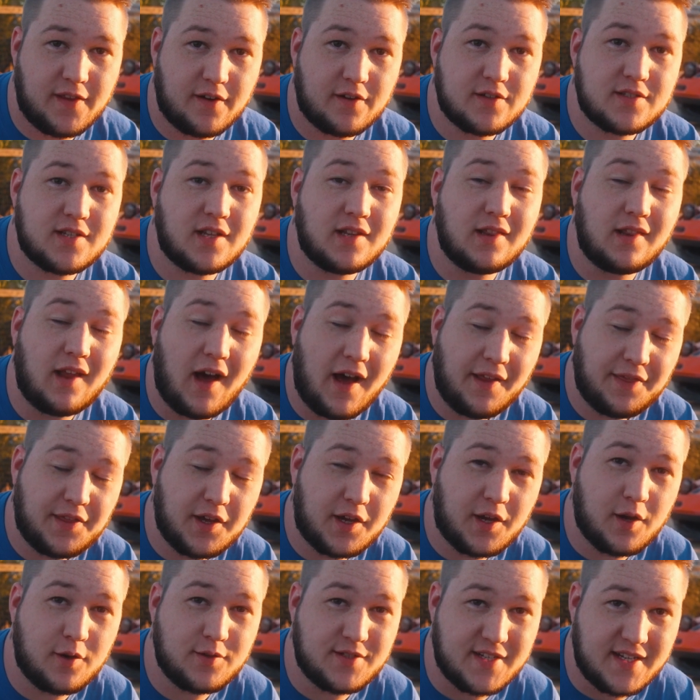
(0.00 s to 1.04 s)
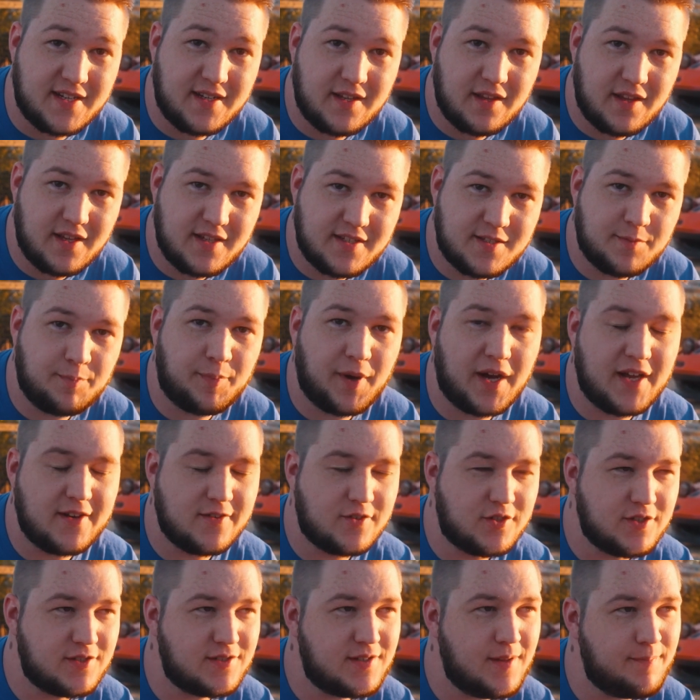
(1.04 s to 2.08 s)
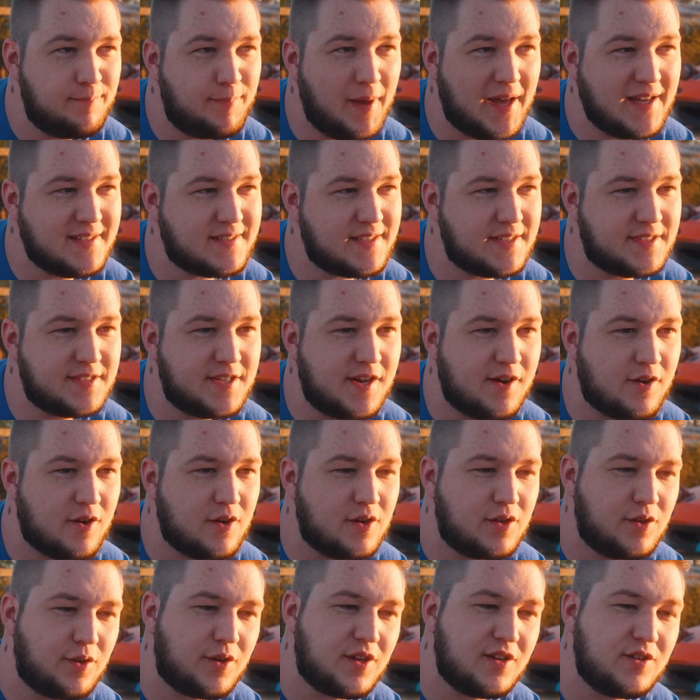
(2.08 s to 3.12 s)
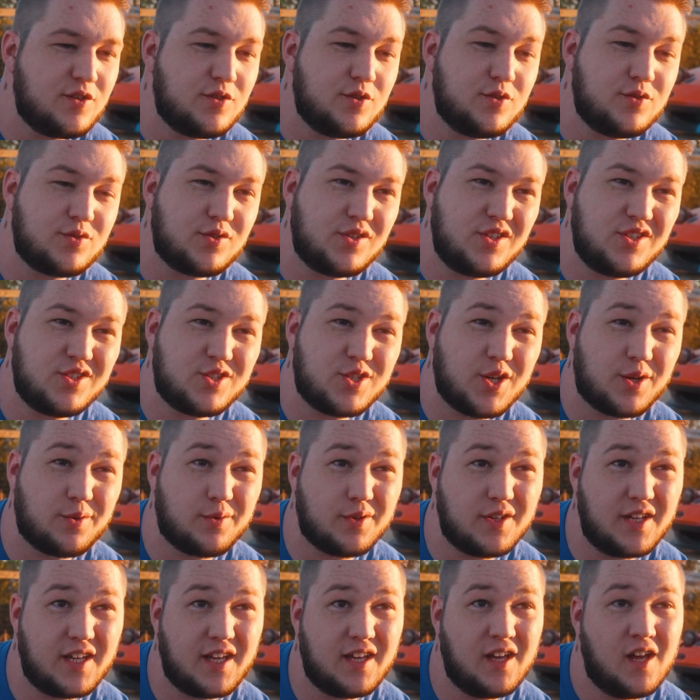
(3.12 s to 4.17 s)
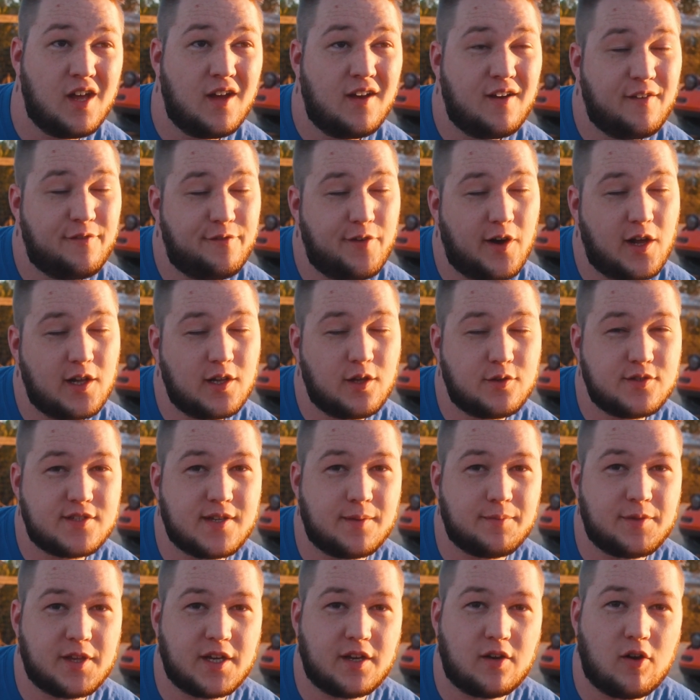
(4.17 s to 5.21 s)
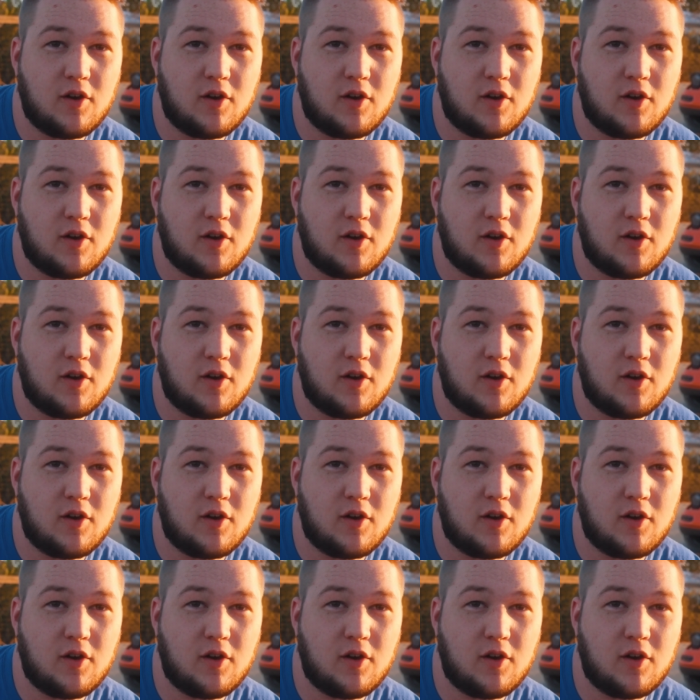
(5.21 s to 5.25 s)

There's a lot that goes into this, but just the basics here, you can usually generally follow something